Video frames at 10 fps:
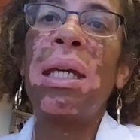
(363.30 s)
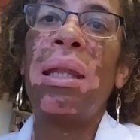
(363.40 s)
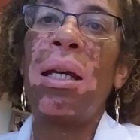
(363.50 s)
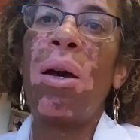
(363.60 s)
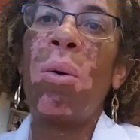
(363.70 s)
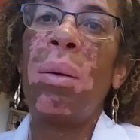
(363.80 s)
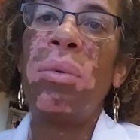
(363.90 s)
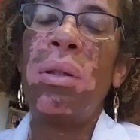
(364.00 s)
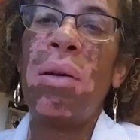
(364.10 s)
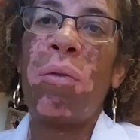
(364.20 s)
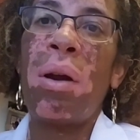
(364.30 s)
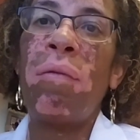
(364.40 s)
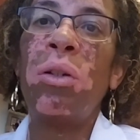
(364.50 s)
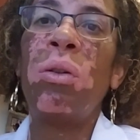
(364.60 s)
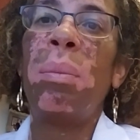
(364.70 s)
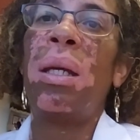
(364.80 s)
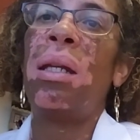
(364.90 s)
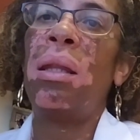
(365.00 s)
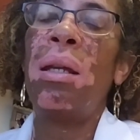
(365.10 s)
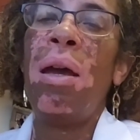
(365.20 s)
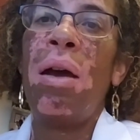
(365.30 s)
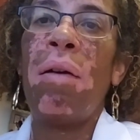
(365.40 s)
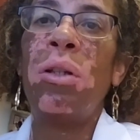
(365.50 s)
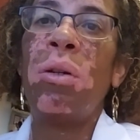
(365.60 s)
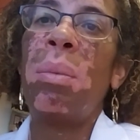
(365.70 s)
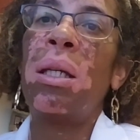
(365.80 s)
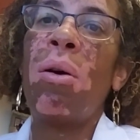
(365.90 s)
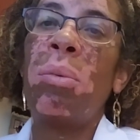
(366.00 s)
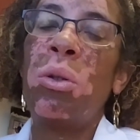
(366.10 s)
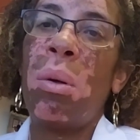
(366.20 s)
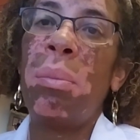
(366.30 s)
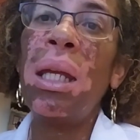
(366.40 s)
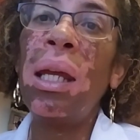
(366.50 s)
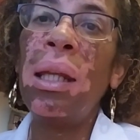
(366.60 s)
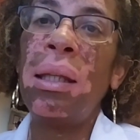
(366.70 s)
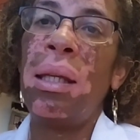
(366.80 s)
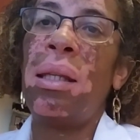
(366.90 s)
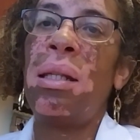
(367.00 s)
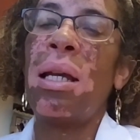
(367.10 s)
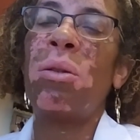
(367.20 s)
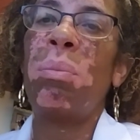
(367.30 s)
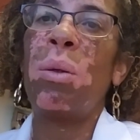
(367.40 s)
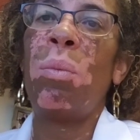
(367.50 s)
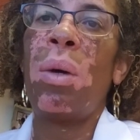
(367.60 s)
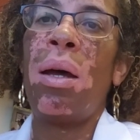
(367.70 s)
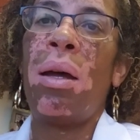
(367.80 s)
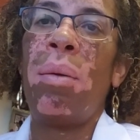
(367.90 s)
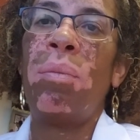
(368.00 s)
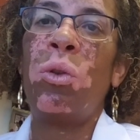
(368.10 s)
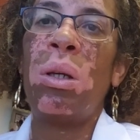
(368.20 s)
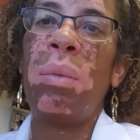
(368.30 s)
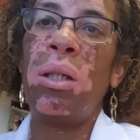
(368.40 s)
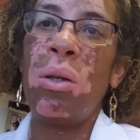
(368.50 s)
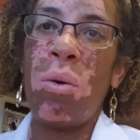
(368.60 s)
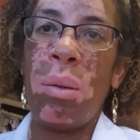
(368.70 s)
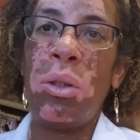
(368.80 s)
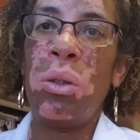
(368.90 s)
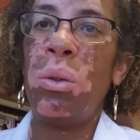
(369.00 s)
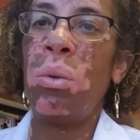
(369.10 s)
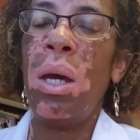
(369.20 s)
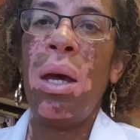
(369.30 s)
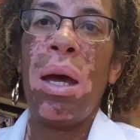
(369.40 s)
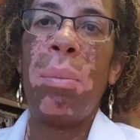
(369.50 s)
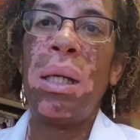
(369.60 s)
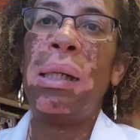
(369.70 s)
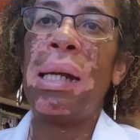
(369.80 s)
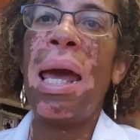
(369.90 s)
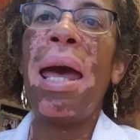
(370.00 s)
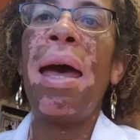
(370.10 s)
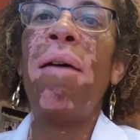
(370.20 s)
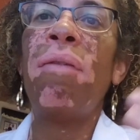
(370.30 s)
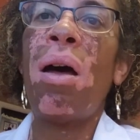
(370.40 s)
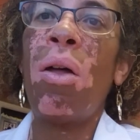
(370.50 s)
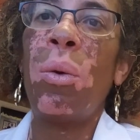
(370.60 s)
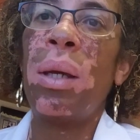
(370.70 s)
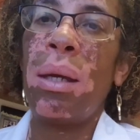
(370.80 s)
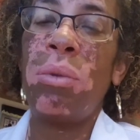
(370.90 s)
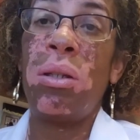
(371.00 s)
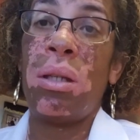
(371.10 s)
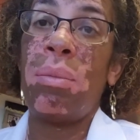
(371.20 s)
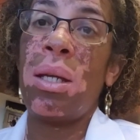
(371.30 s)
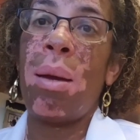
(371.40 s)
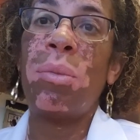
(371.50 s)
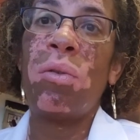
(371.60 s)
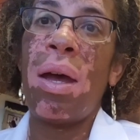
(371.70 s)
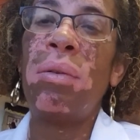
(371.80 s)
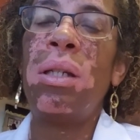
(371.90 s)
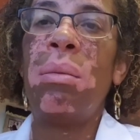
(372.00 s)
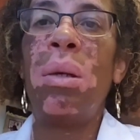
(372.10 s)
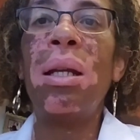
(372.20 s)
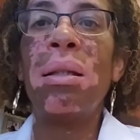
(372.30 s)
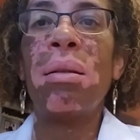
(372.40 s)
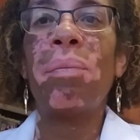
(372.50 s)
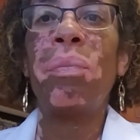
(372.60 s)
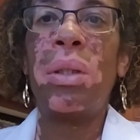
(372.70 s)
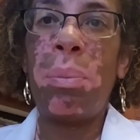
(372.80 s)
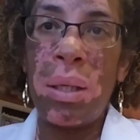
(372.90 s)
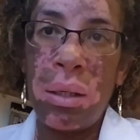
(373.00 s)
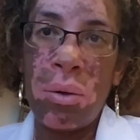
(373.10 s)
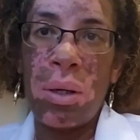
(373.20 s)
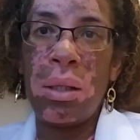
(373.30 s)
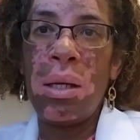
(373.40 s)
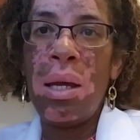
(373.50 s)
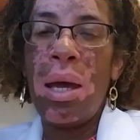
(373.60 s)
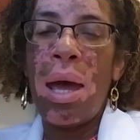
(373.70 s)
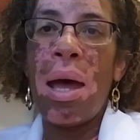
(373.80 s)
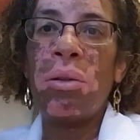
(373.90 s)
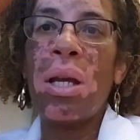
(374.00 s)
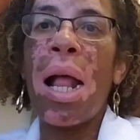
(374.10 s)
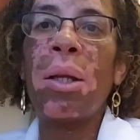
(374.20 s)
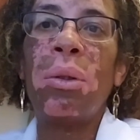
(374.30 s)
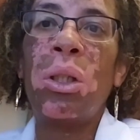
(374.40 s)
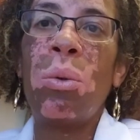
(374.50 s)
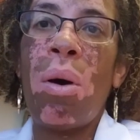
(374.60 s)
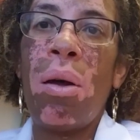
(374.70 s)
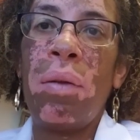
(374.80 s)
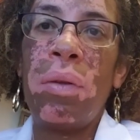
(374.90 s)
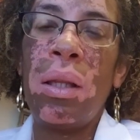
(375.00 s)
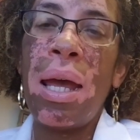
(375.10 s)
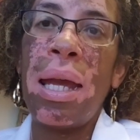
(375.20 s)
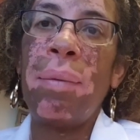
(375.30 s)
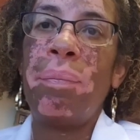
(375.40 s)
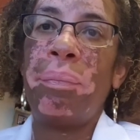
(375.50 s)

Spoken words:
and then go up for every treatment. And every treatment you go up to a minute, and the next treatment you go up to a minute and a half, all the way up to sometimes 5 to 10 minutes, depending on how tolerant you are of the light.